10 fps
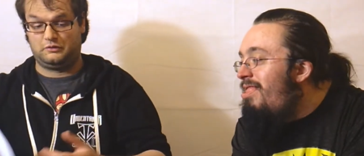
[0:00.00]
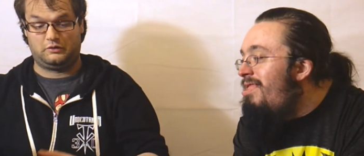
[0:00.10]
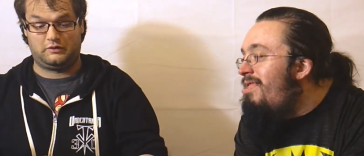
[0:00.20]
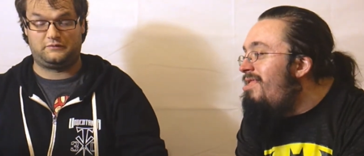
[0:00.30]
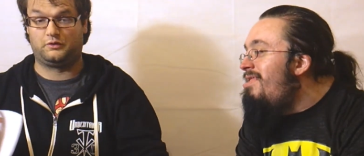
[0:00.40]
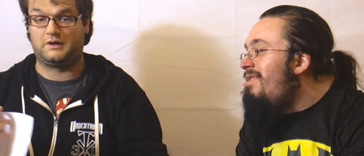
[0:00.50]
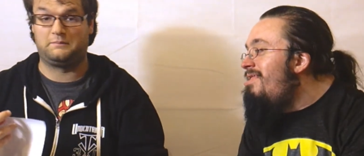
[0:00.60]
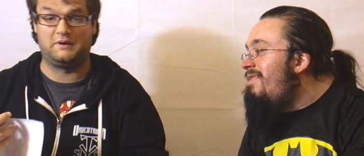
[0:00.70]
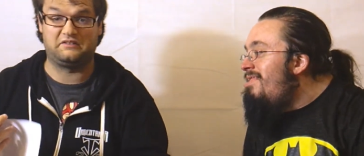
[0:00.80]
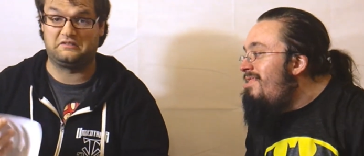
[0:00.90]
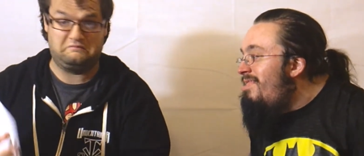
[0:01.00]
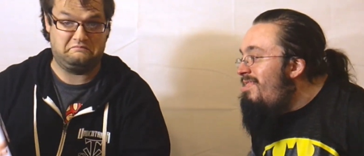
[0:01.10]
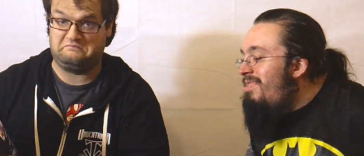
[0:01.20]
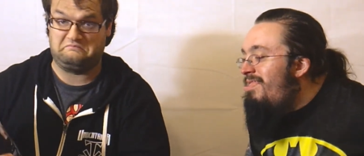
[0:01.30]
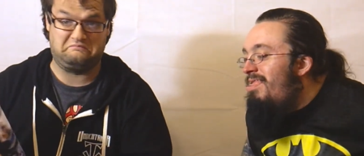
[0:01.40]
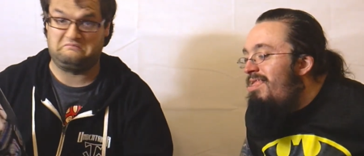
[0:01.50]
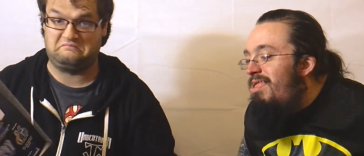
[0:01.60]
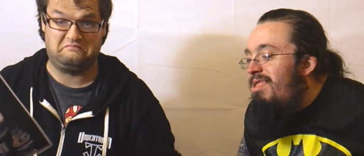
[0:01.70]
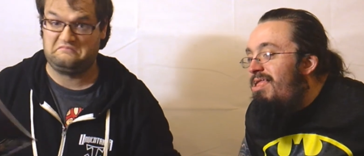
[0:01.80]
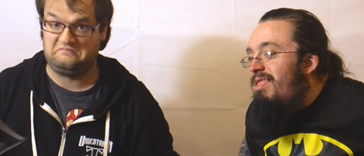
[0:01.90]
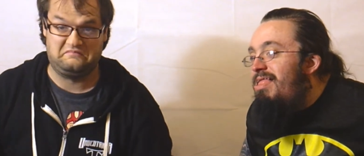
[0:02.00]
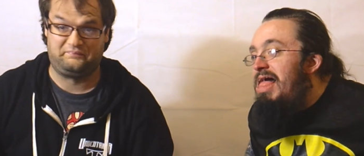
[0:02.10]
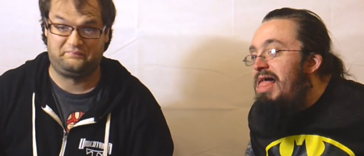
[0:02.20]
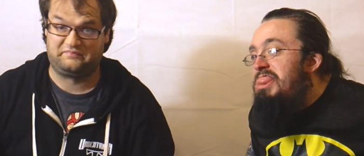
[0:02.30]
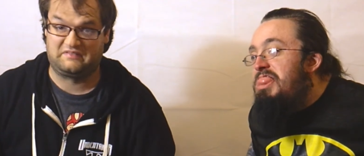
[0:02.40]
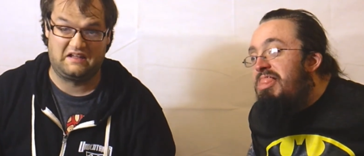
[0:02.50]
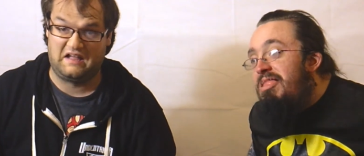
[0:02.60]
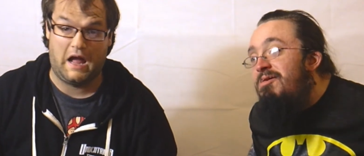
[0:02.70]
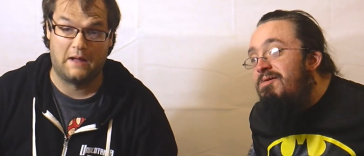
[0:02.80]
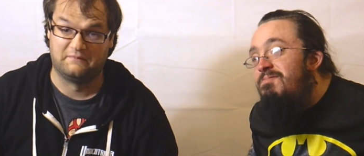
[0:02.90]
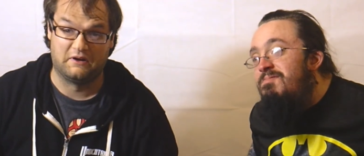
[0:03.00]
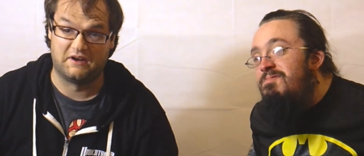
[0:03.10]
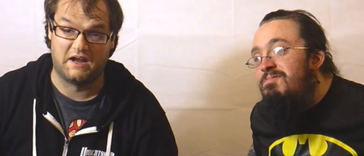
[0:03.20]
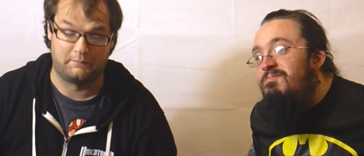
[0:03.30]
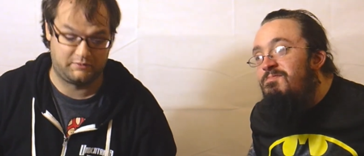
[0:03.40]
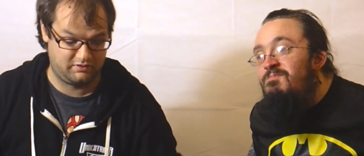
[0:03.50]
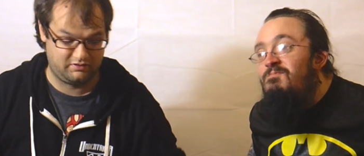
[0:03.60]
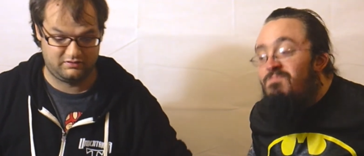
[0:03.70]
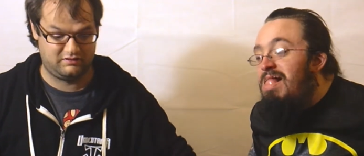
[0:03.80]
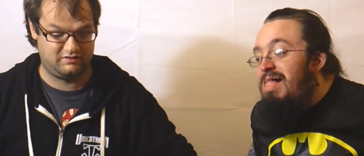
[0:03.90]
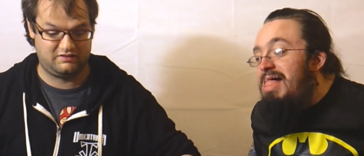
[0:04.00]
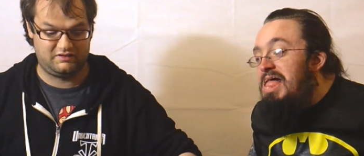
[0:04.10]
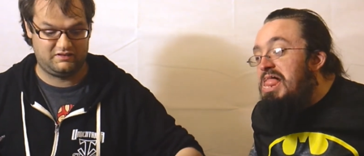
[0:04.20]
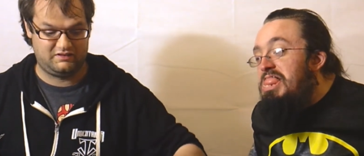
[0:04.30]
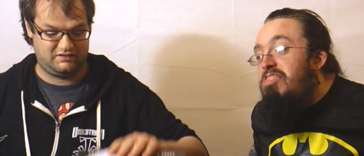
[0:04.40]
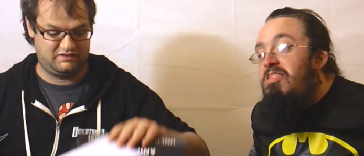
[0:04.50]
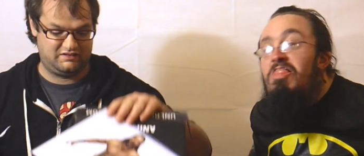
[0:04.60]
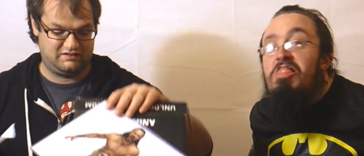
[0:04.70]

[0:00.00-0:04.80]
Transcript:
Speaker 1: only 40 bucks. that's... I'm very happy. That's, that's really,